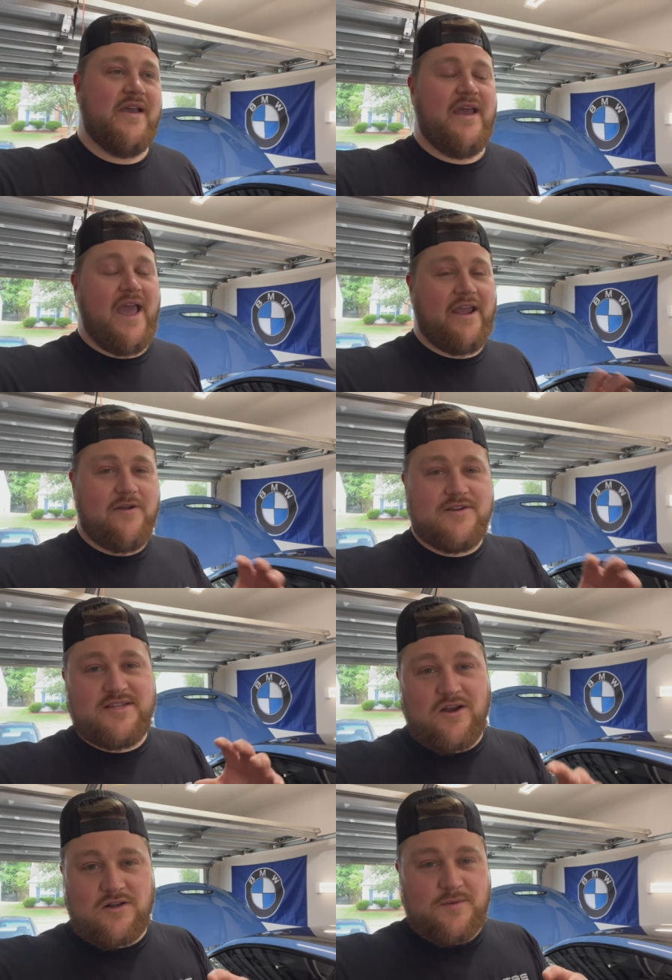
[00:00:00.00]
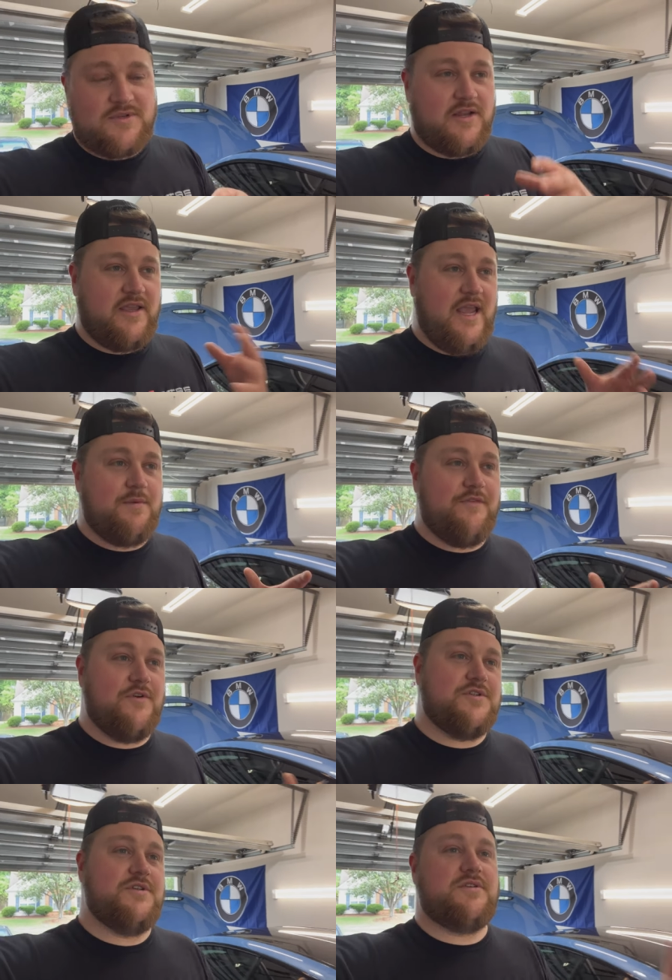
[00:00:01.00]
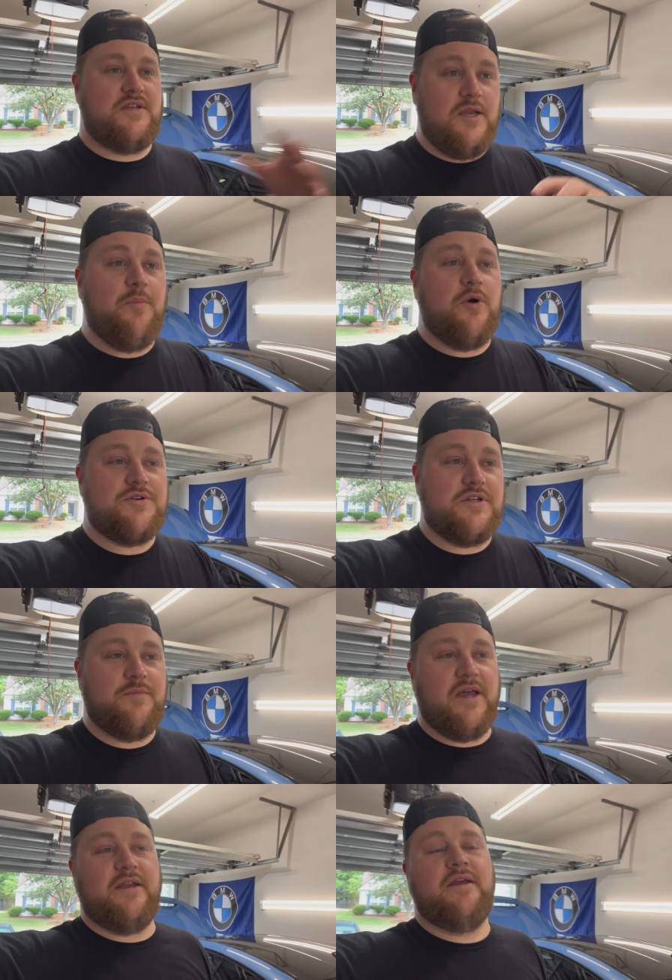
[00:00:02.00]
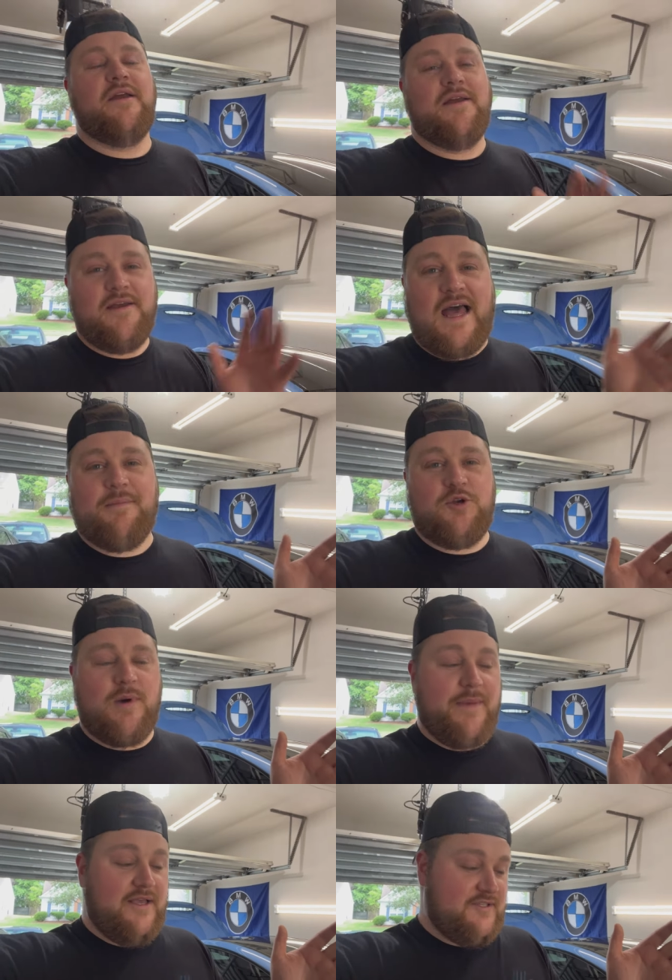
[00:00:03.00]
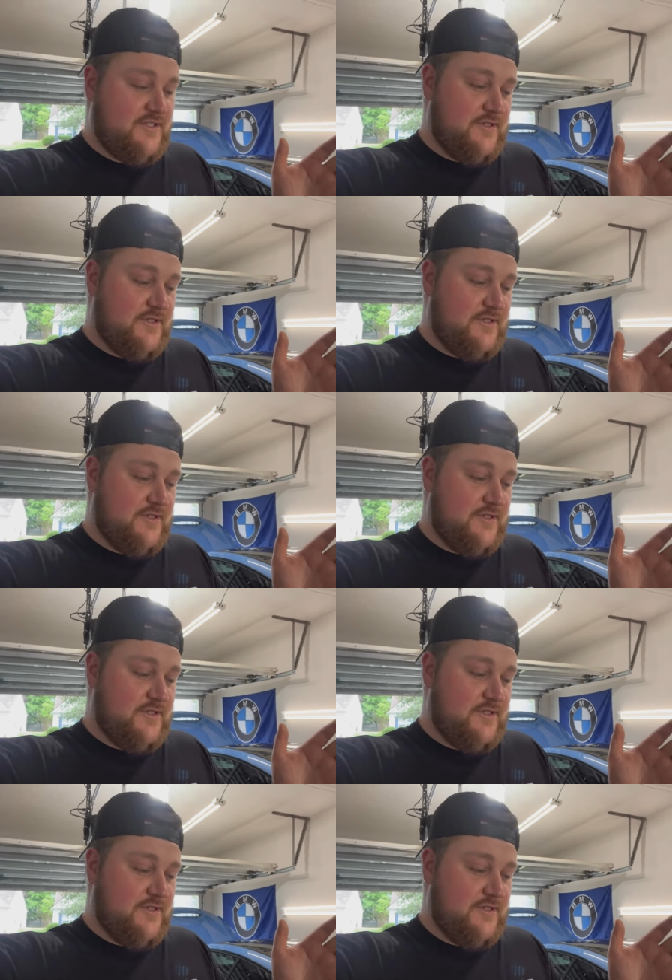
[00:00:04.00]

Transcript: accurate sound clips on a camera versus in person, but I'm going to do my best.